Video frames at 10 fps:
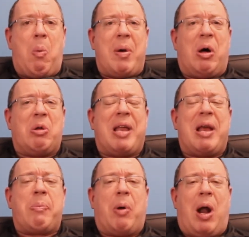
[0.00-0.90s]
We all
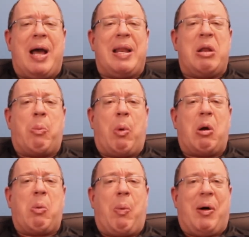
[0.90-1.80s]
take pride in
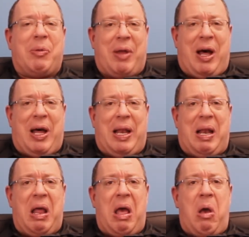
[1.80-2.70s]
work well done.